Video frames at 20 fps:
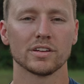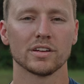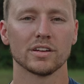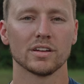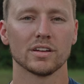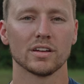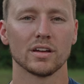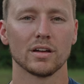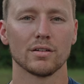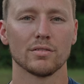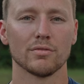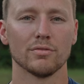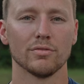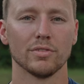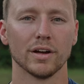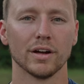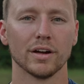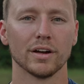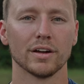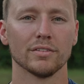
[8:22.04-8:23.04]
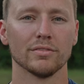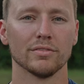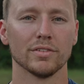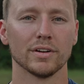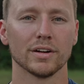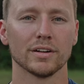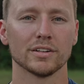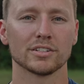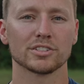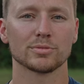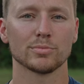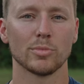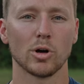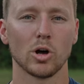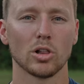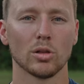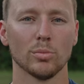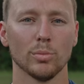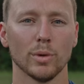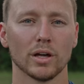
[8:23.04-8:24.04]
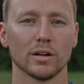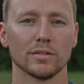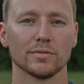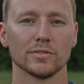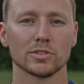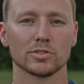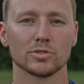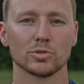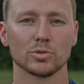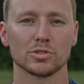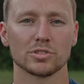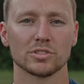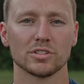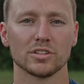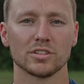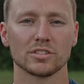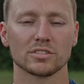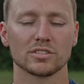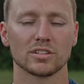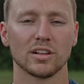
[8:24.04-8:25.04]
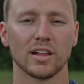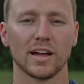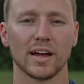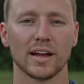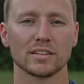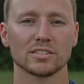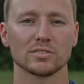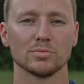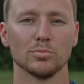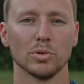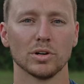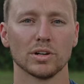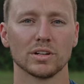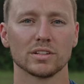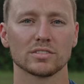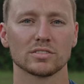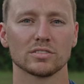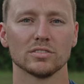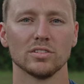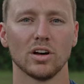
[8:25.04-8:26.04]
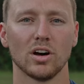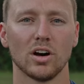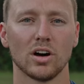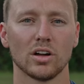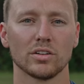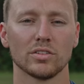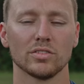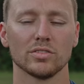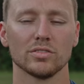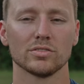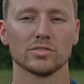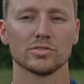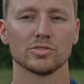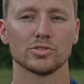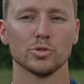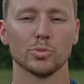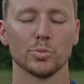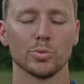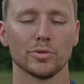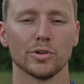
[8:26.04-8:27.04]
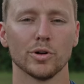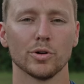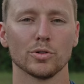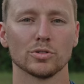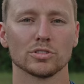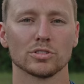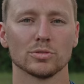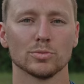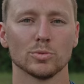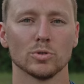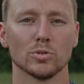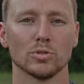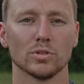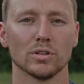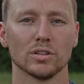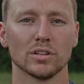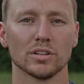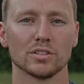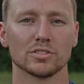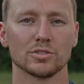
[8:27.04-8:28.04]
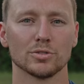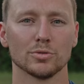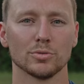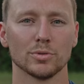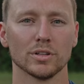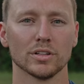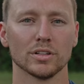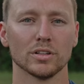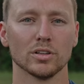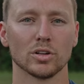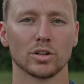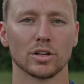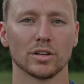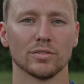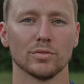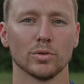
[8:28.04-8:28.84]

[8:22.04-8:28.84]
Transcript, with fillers: a very, very small amount of distortion in this glass, but it's not super noticeable unless you're really looking